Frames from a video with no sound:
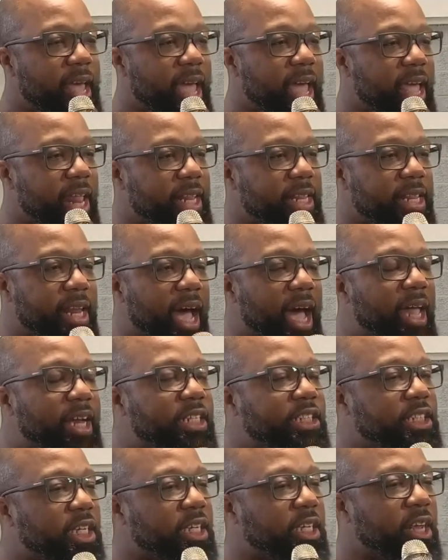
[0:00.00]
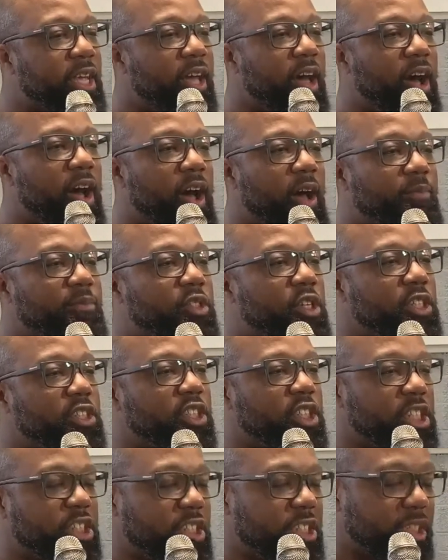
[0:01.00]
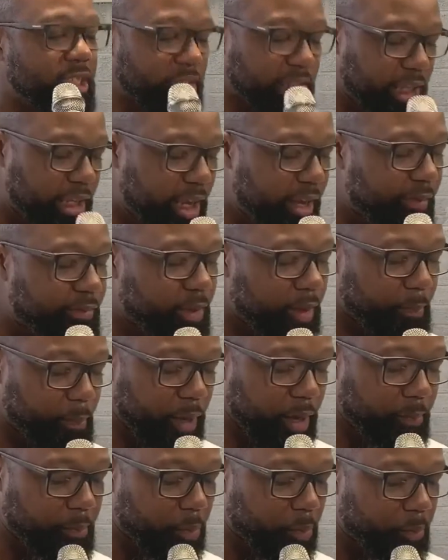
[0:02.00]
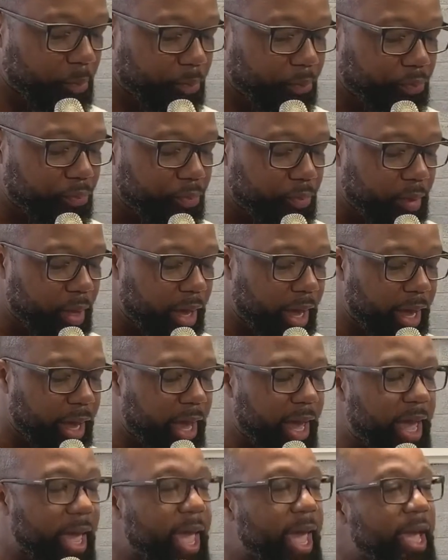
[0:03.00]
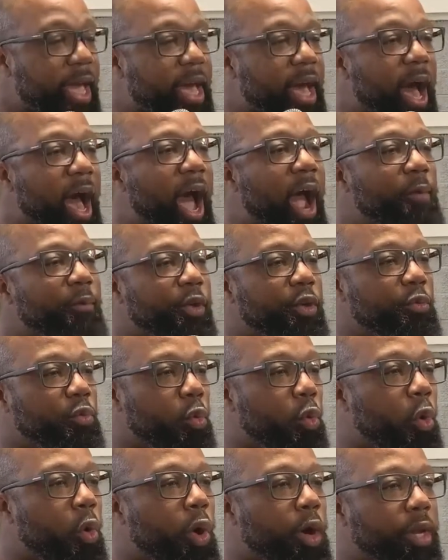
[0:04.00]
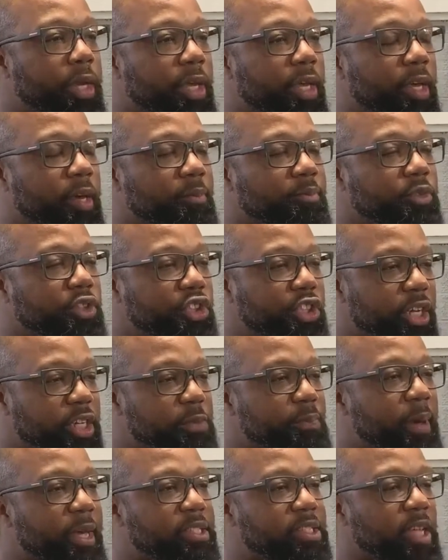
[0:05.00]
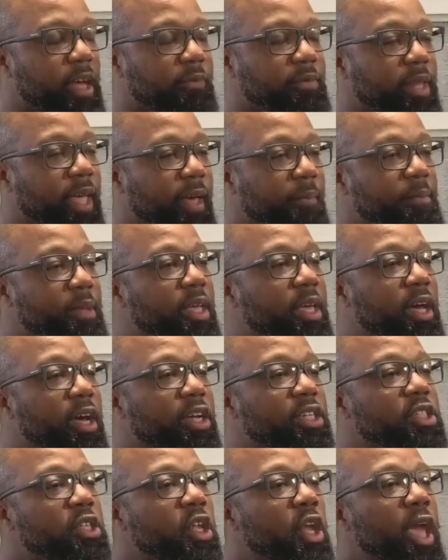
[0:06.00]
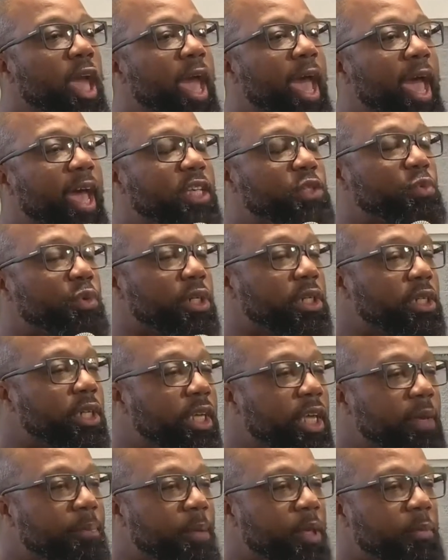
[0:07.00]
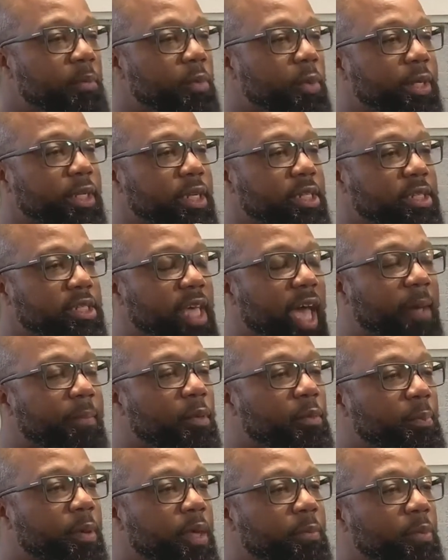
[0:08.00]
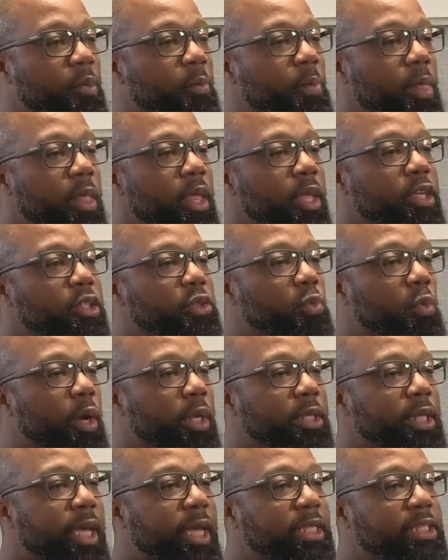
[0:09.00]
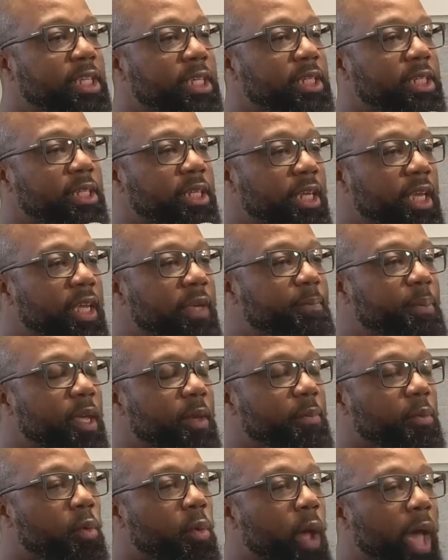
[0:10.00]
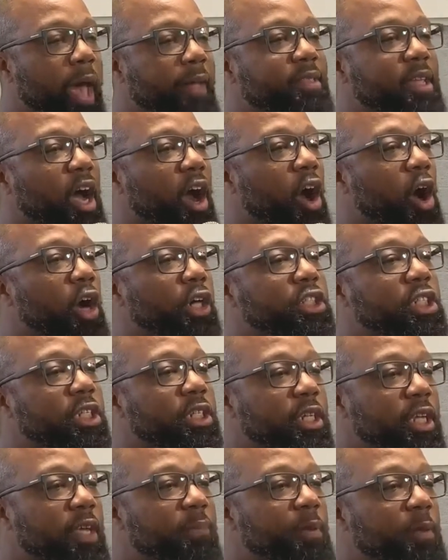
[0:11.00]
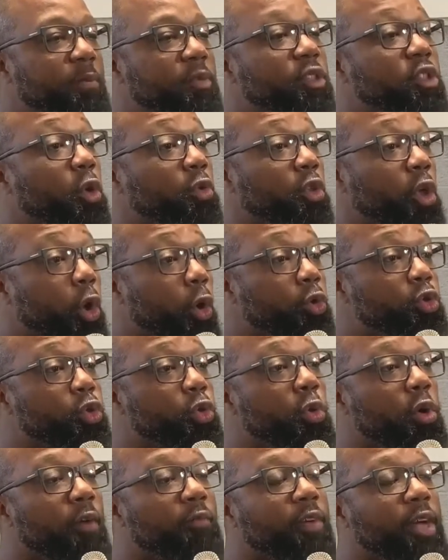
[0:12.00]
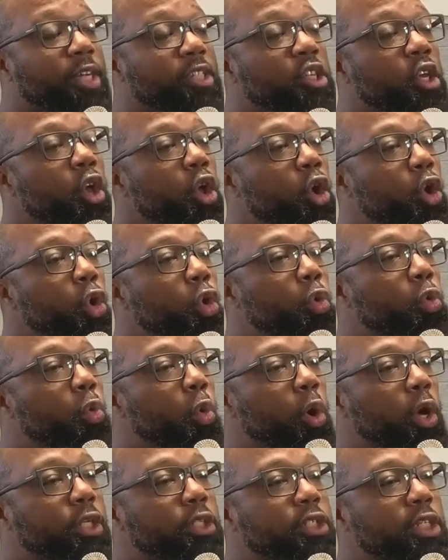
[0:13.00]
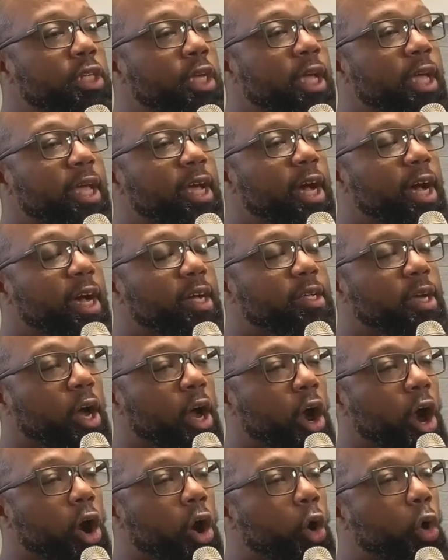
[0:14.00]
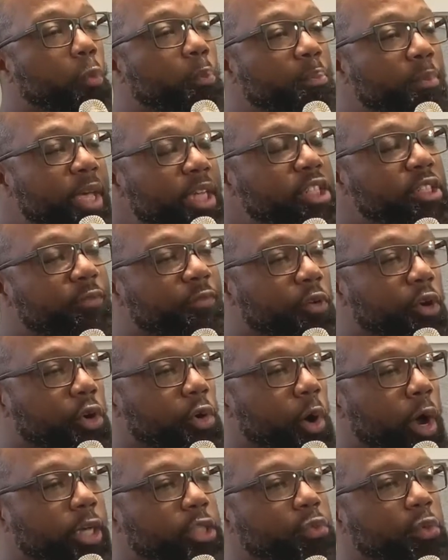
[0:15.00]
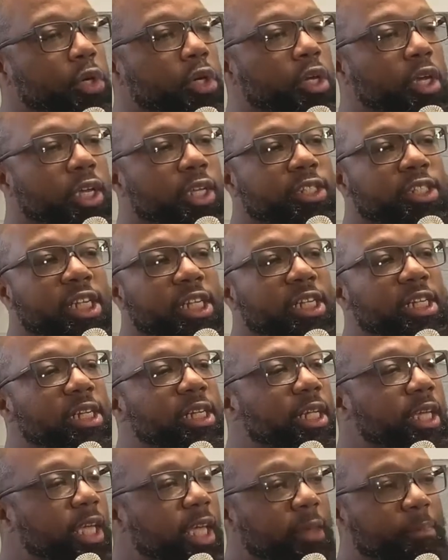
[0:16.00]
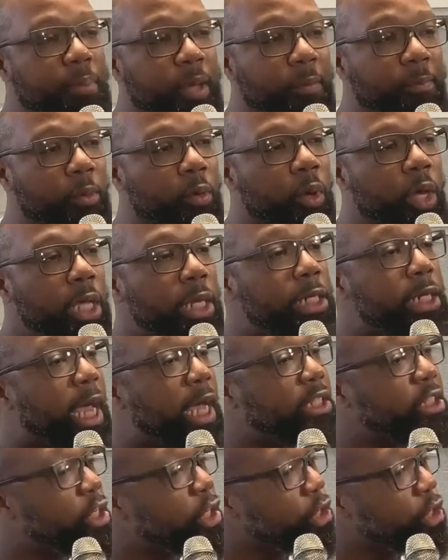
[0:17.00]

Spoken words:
and knowledge and to lead the people. And God rewarded him just based off that, because as we lead people and disciple people, it's one thing to lead people, have the heart to lead people. So those of us who want to are on mission for Christ, we're looking to lead people, not